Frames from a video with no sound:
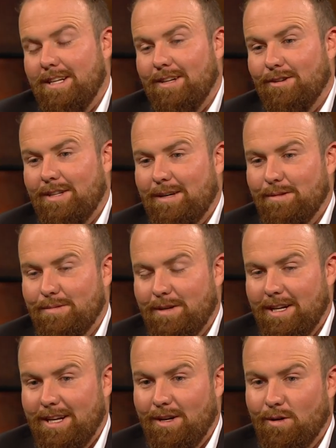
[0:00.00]
look, that was
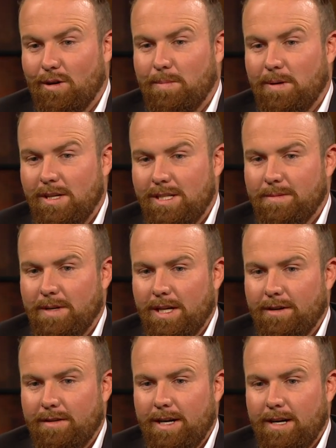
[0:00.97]
one of the lower points of
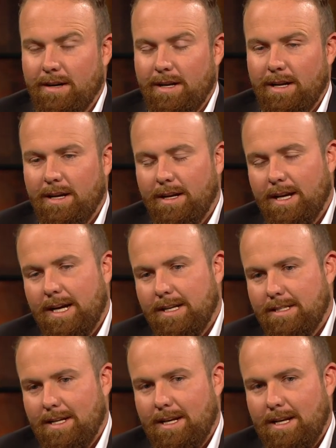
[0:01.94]
my career. I
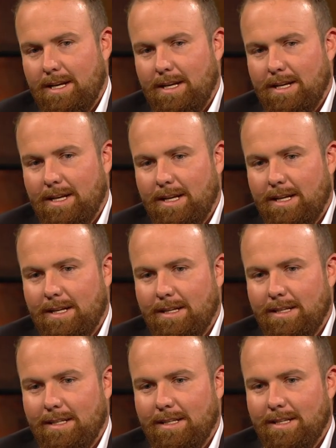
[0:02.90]
can't say, like,
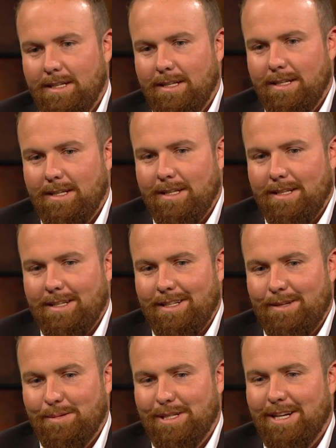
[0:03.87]

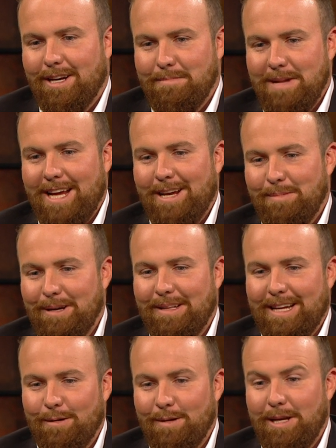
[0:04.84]
there was a lot made about
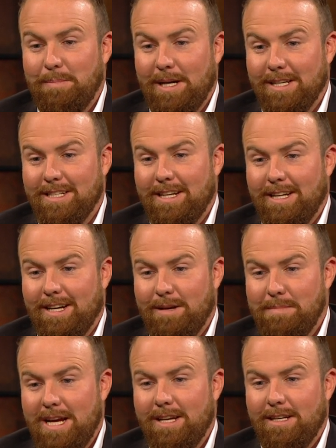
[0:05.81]
it that week because
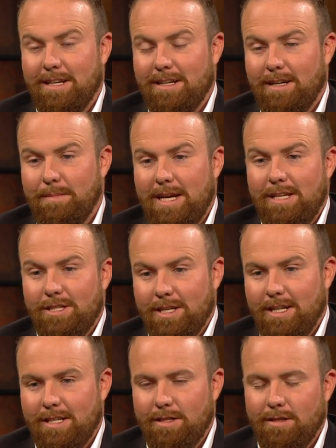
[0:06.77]
I
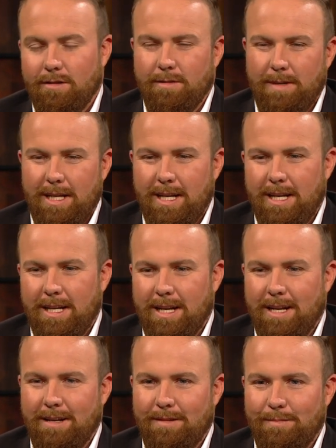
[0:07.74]
mentioned it, you know what I mean?
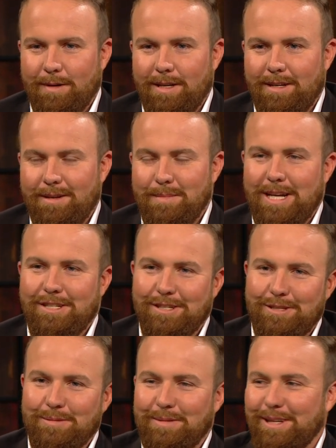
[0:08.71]
And when you
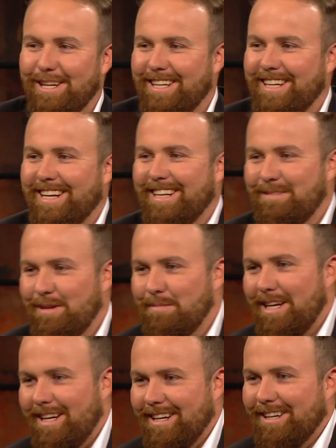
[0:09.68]
mention something like that, the
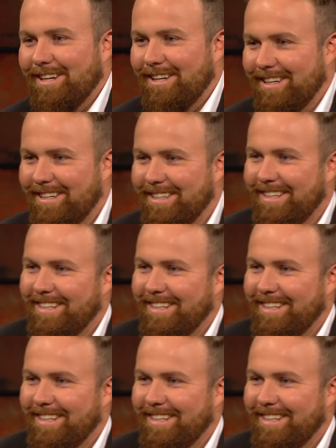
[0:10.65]
media kind of